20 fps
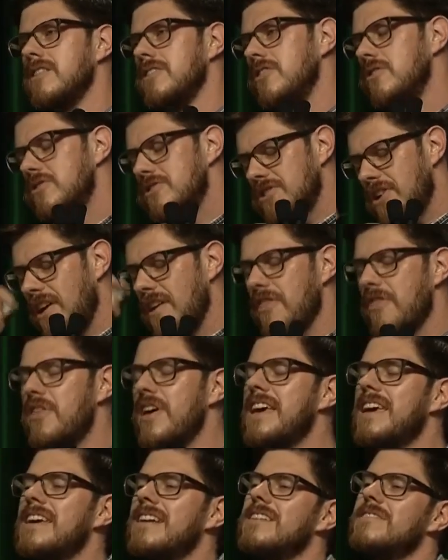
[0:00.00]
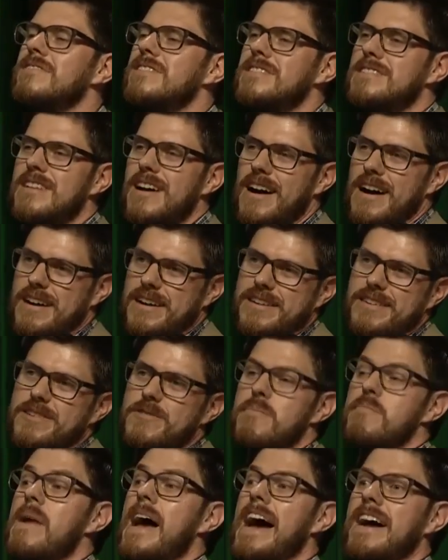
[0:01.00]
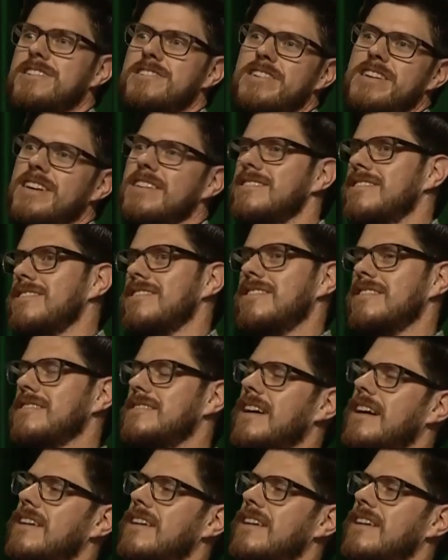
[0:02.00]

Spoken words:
you start thinking of a duck. You imagine it, so you can